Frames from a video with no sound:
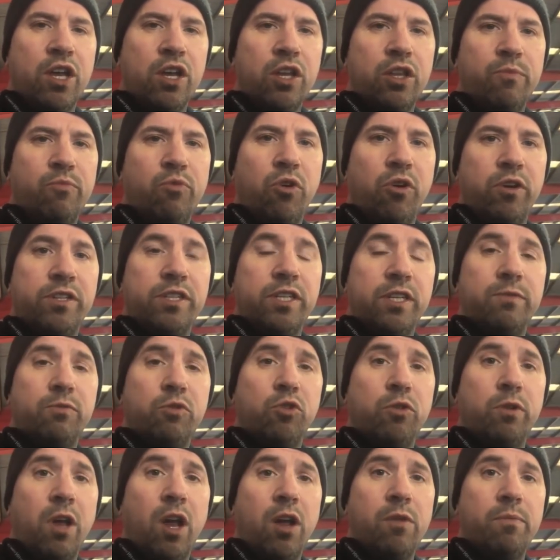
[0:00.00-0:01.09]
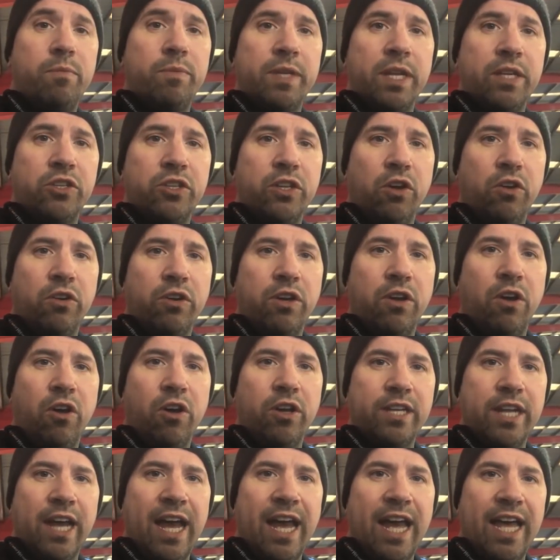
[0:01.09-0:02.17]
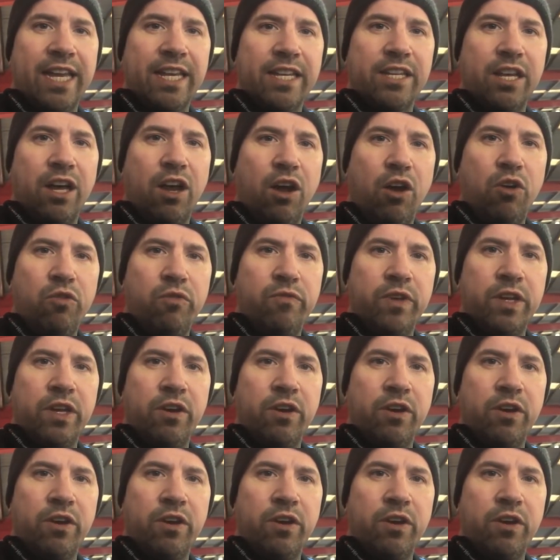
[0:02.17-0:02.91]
the prices could go potentially on guide and over